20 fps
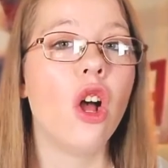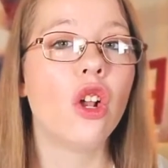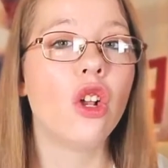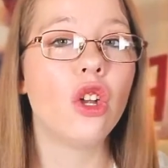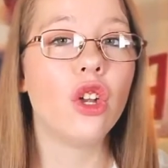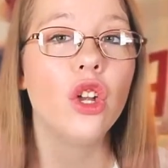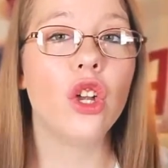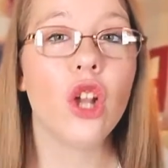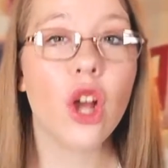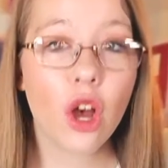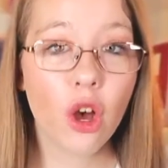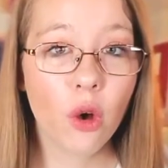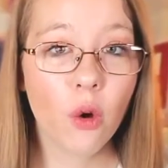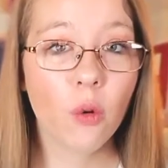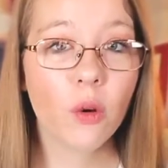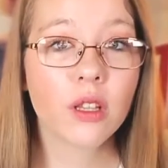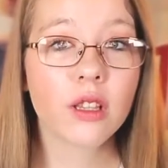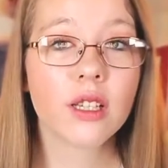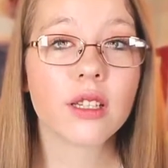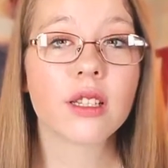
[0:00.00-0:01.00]

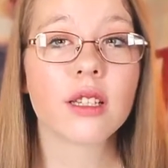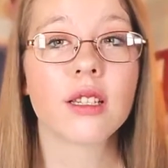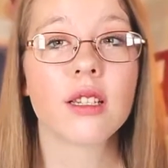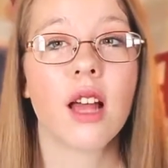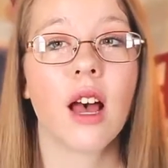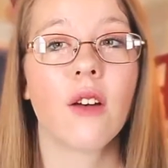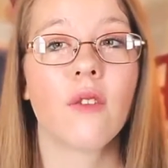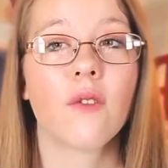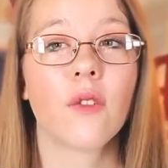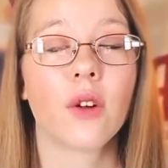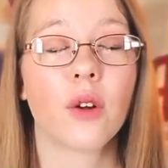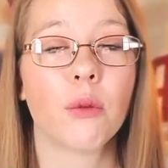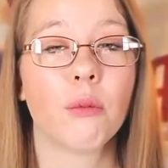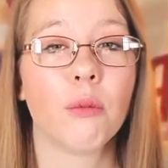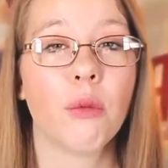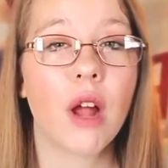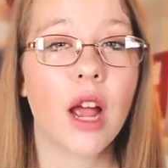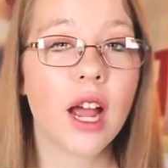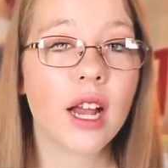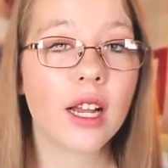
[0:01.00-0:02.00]
no, this is not for
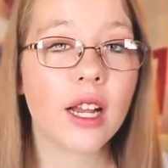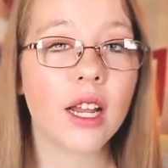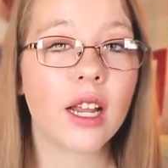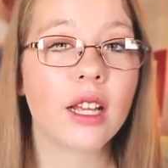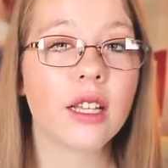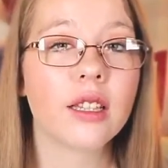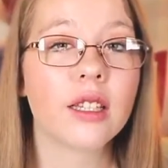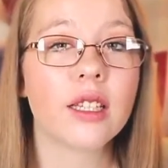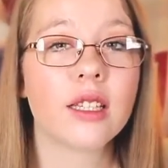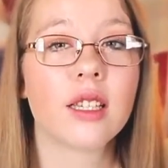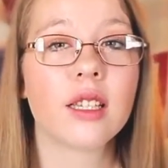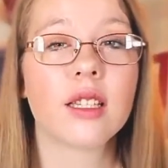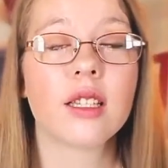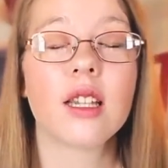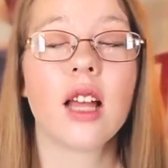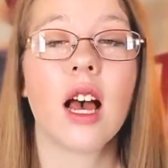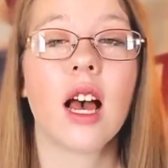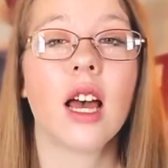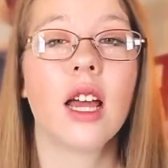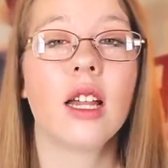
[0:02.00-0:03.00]
bragging, this is
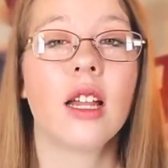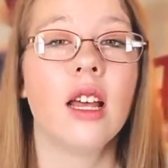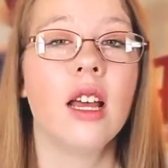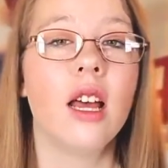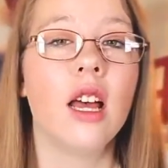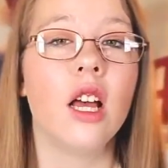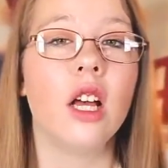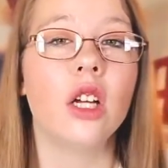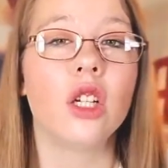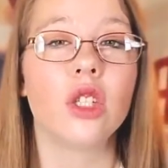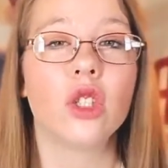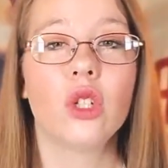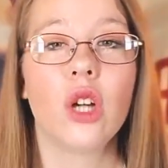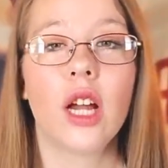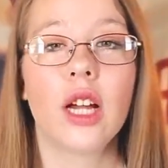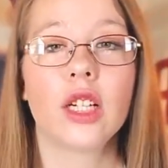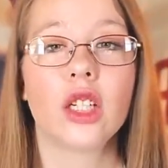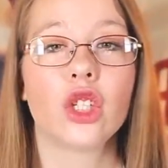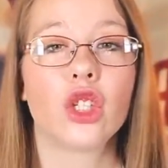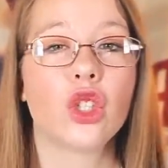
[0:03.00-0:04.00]
not
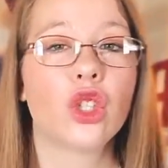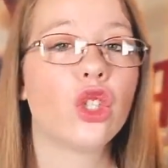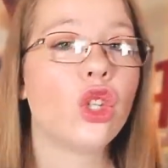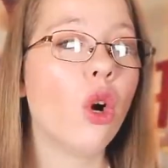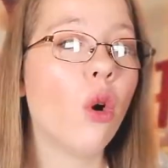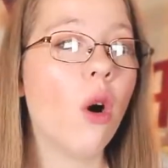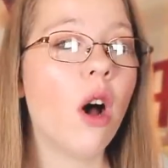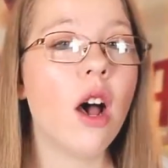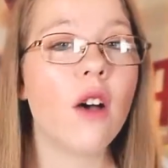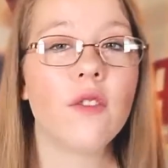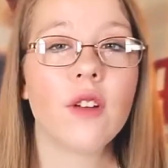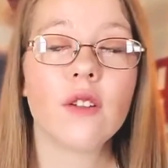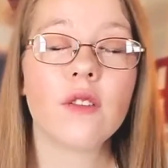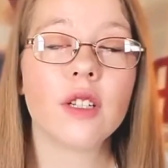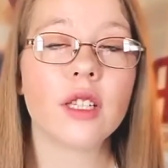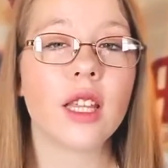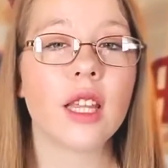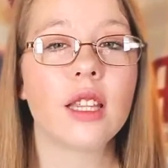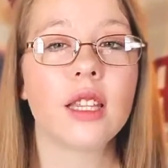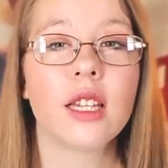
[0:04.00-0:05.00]
trying to show off
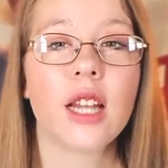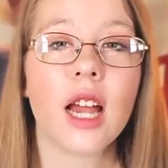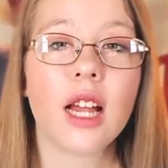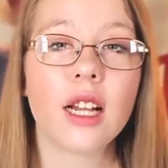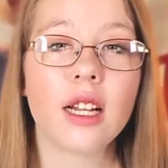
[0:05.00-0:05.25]
everything that I